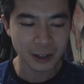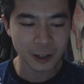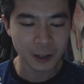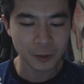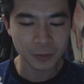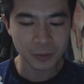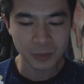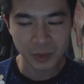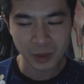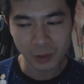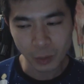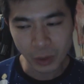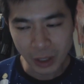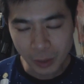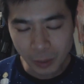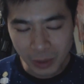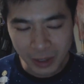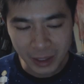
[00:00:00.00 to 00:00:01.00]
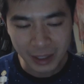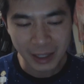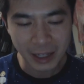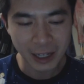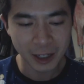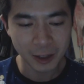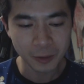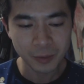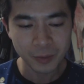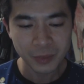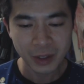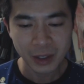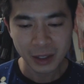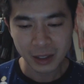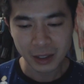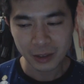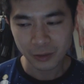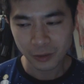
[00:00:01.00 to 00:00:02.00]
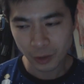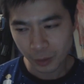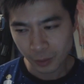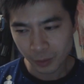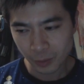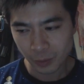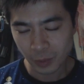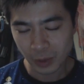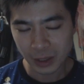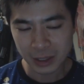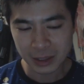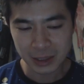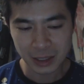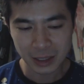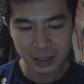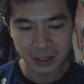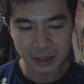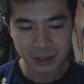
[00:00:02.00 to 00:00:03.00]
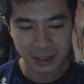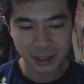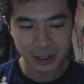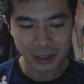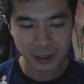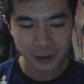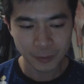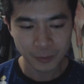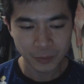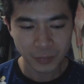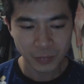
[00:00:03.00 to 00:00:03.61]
when I play a game, from what he said, it's like